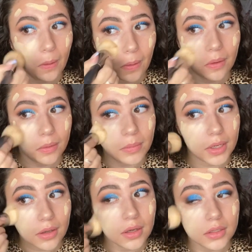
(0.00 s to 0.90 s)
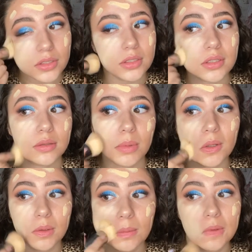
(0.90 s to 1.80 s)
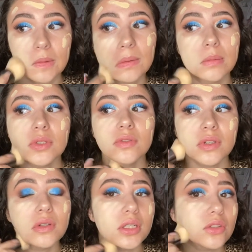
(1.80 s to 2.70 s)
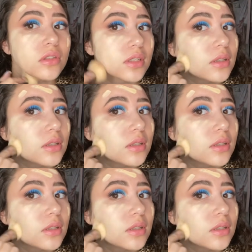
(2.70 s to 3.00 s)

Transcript: Oh my gosh, this is about to be so much foundation.